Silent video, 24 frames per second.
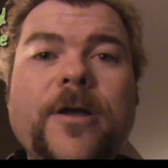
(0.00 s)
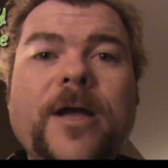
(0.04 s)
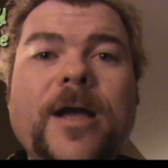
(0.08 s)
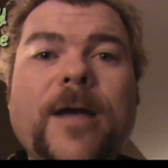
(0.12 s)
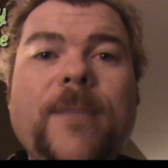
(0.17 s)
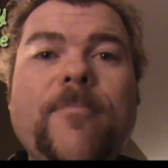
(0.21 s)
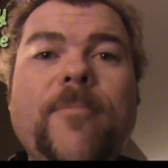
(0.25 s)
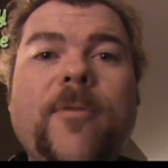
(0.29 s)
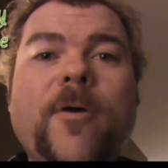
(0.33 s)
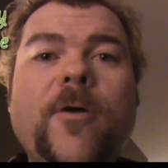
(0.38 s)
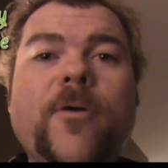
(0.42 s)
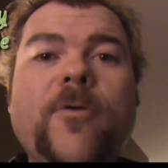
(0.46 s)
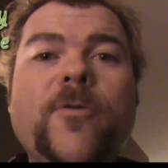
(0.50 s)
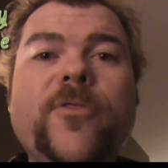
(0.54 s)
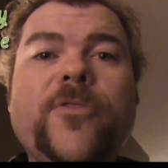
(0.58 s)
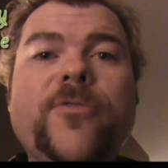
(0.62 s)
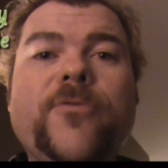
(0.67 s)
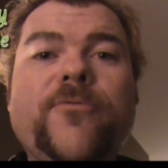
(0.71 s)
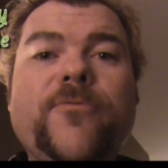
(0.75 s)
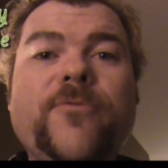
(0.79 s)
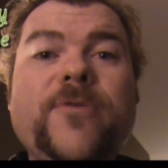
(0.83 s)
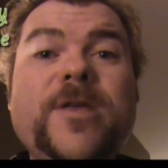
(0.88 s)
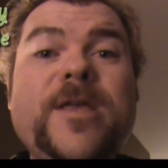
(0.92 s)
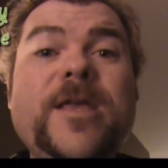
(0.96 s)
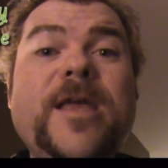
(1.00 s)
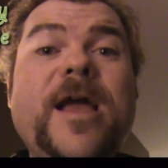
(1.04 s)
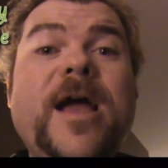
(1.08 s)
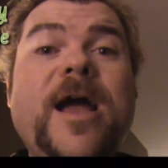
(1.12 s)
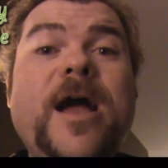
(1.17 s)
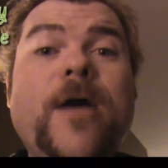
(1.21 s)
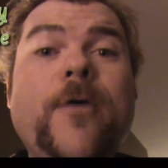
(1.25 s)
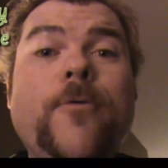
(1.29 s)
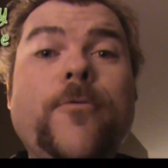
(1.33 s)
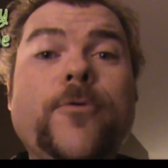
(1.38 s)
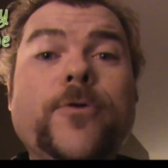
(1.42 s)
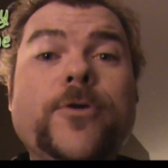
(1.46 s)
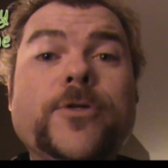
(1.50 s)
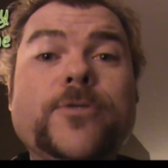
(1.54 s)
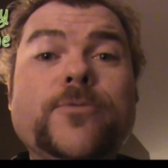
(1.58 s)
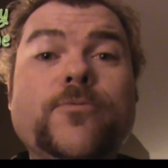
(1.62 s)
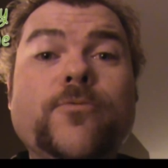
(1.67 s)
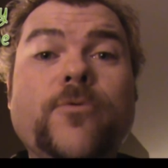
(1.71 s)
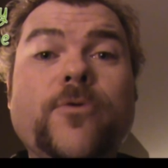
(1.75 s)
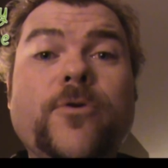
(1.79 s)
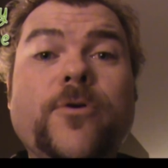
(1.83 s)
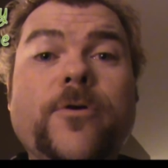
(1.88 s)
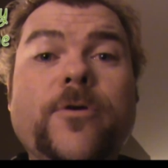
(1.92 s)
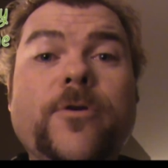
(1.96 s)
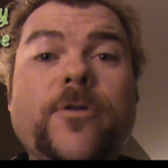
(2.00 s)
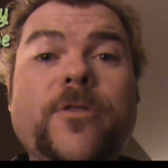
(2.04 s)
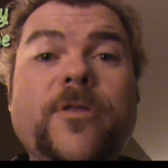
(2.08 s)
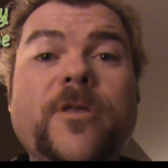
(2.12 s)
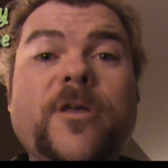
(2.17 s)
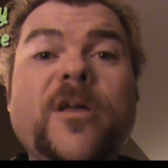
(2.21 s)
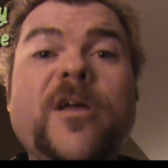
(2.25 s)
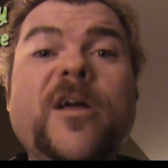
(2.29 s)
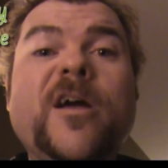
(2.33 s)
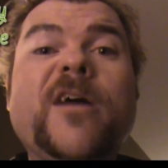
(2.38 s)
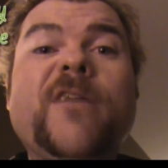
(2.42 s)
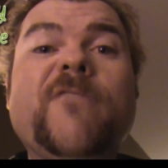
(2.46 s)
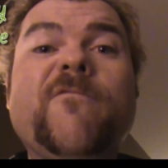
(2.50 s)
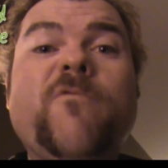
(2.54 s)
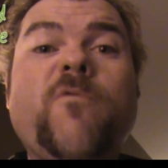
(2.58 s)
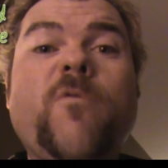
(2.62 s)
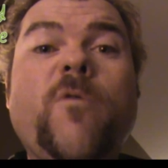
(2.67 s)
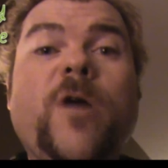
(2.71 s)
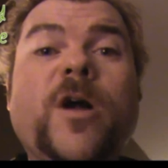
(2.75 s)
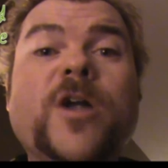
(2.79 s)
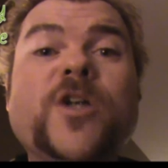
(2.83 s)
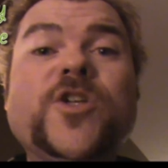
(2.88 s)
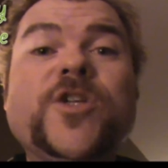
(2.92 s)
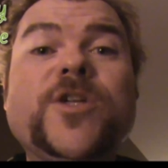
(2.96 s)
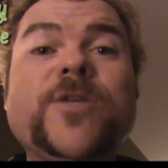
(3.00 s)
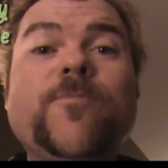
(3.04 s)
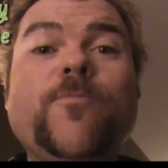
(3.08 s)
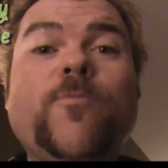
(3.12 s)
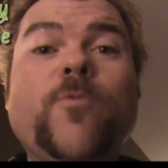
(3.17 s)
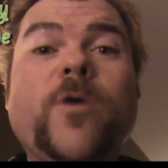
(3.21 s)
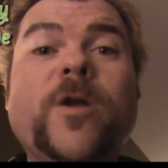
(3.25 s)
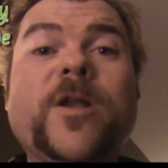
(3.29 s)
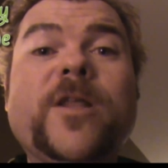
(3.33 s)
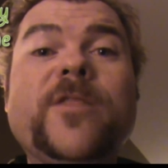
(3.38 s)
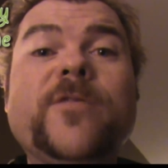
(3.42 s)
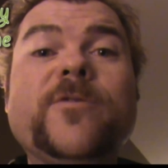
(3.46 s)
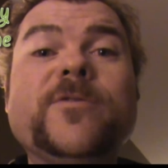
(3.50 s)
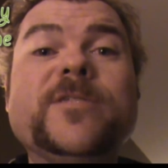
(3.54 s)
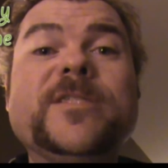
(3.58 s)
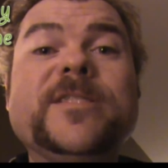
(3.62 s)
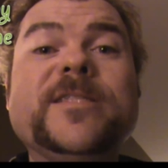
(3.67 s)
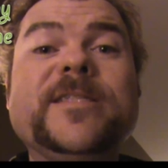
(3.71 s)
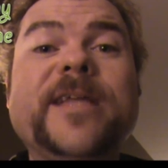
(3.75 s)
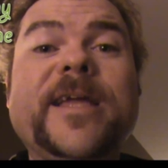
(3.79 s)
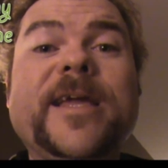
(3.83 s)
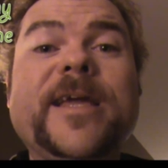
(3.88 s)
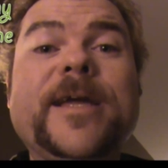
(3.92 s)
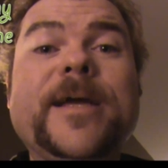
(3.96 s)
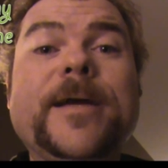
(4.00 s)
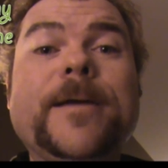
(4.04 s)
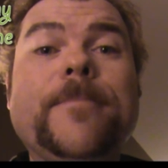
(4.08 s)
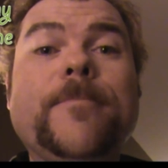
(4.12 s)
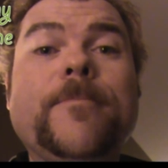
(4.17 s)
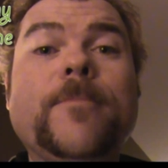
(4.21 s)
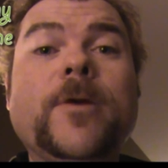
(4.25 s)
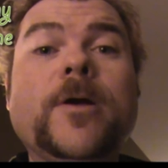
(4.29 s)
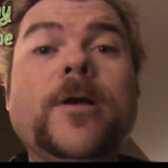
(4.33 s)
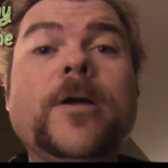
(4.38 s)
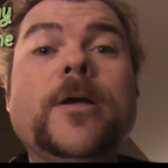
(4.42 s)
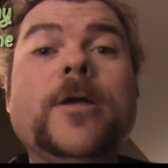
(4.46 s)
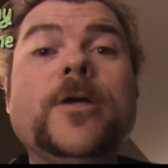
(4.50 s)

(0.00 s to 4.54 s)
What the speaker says: about 3 hours worth of watching one of those damn